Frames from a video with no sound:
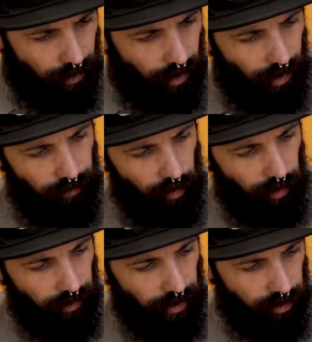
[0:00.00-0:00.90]
Got a few
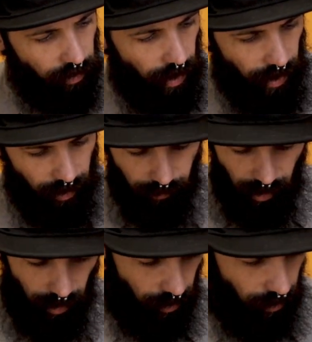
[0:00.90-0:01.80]
electrical items
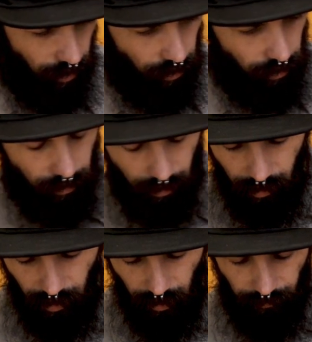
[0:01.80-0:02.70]
here.
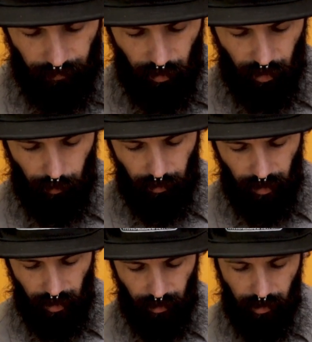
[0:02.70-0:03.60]
Fusible
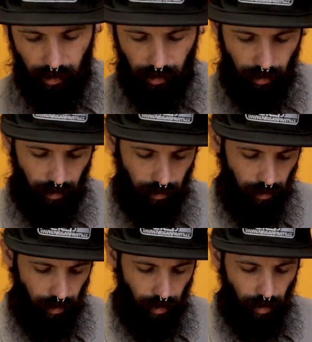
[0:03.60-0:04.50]
links.
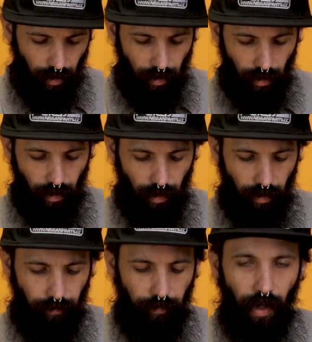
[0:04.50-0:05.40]

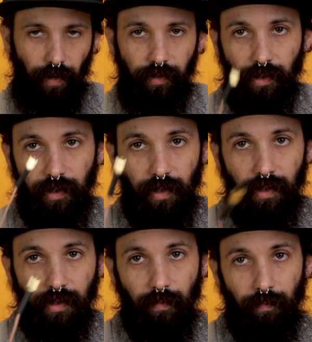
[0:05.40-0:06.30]
Obviously
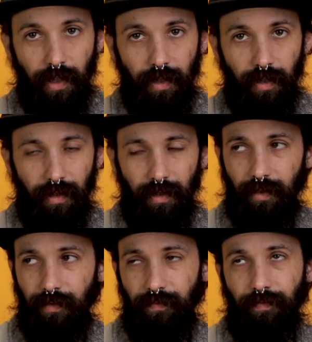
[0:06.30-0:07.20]
these can
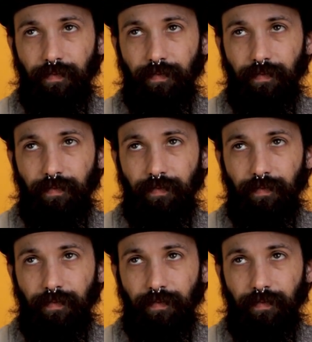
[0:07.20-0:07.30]
be